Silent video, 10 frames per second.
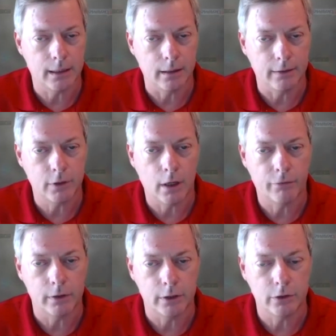lift
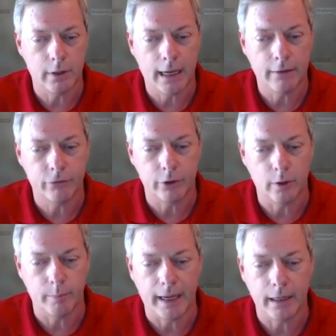offering that you have for
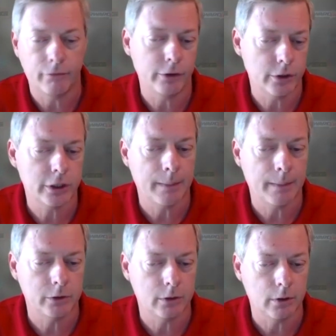your bay or for your shop
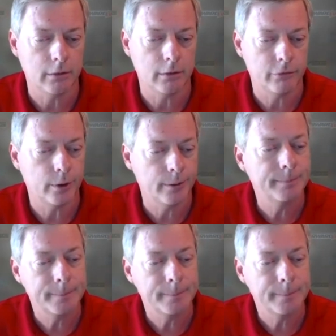that you're looking for.